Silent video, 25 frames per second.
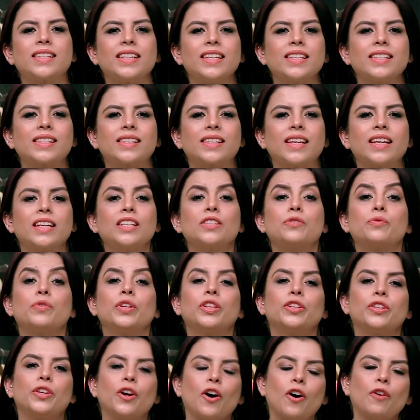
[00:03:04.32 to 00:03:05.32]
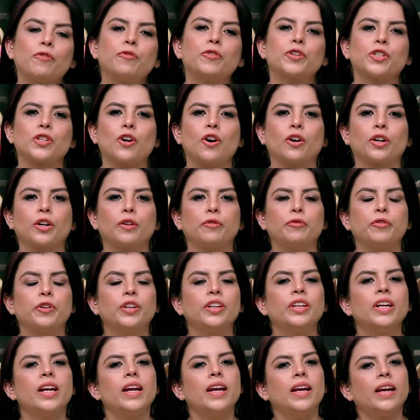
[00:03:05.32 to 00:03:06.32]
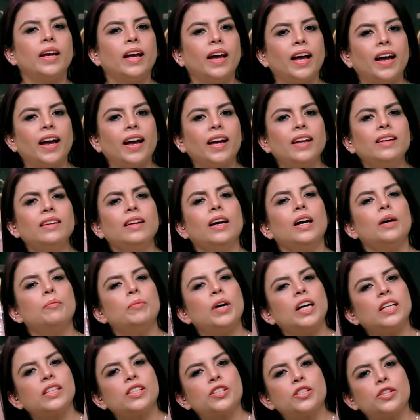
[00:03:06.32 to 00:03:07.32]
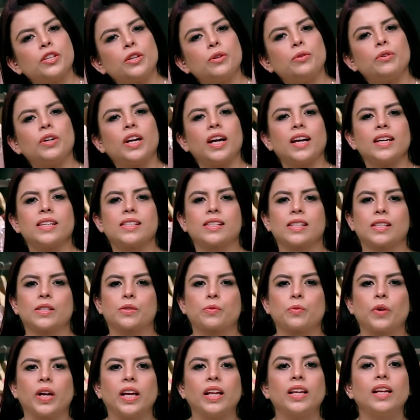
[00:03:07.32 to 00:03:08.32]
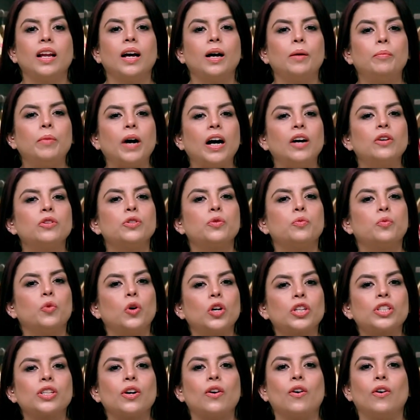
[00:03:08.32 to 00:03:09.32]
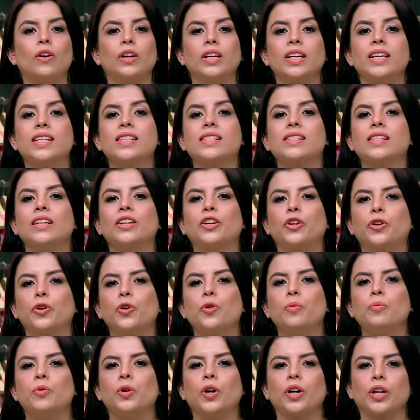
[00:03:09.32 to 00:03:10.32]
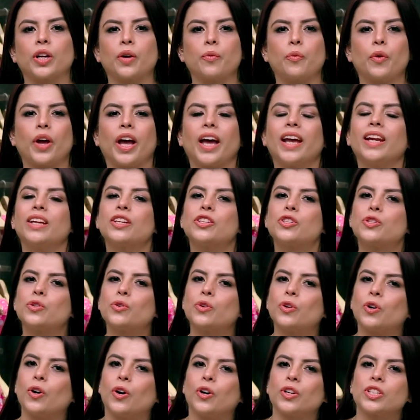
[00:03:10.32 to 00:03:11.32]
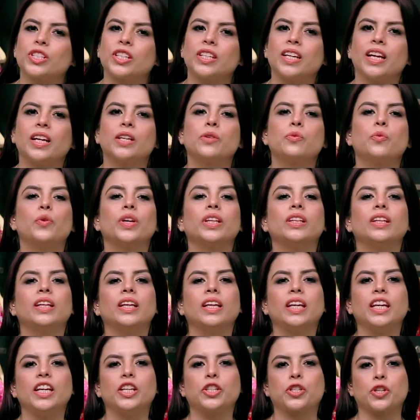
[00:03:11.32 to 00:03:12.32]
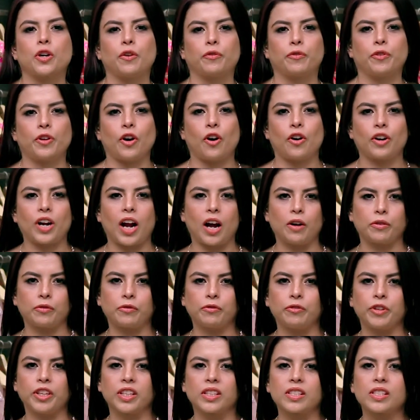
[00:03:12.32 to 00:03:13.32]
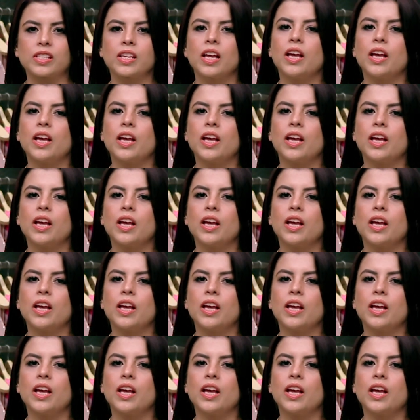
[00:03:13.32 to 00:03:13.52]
these things with your photographer and amongst you guys as well about what all is the groom gonna wear to coordinate with each of your outfits.